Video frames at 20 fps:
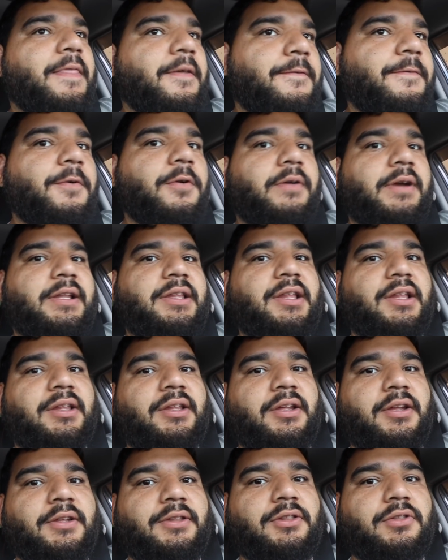the full race
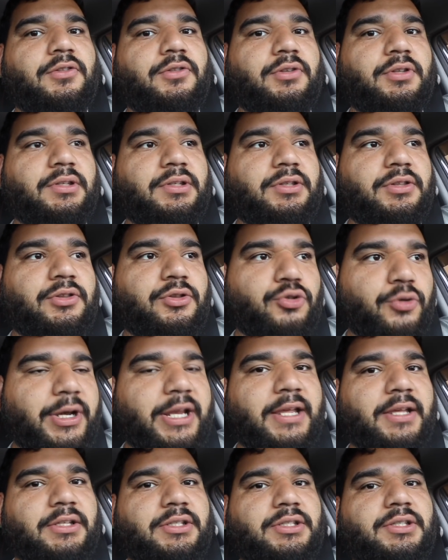is a
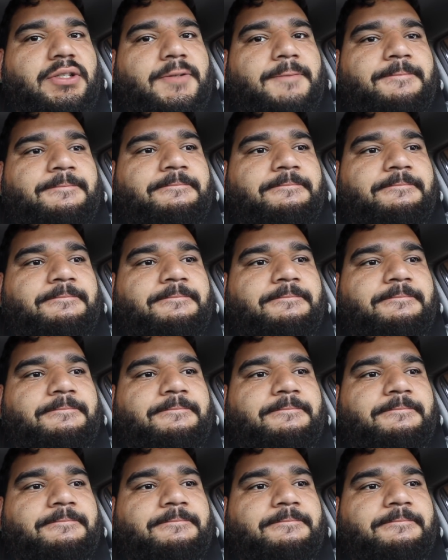3-inch.